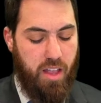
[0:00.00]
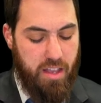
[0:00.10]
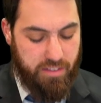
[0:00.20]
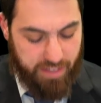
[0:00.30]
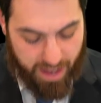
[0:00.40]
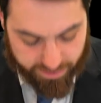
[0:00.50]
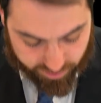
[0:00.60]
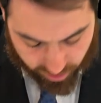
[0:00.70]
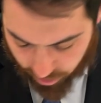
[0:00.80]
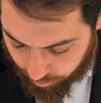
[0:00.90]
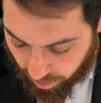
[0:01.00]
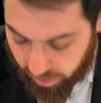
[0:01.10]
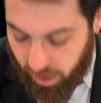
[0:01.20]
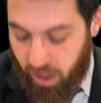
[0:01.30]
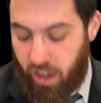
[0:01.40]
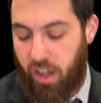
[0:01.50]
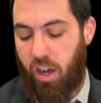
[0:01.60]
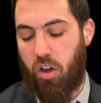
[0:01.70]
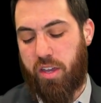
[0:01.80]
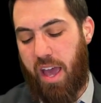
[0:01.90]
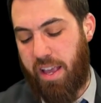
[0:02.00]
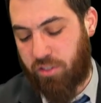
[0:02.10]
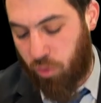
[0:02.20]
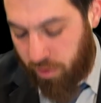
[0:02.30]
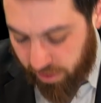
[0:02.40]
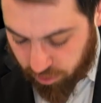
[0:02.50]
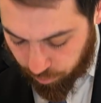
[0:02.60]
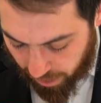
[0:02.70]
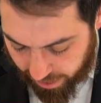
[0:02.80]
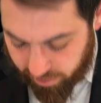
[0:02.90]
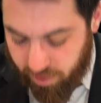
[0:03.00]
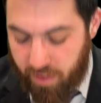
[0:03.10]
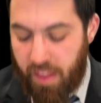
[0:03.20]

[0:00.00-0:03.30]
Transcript: Says the Gemara. Okay, so we've explained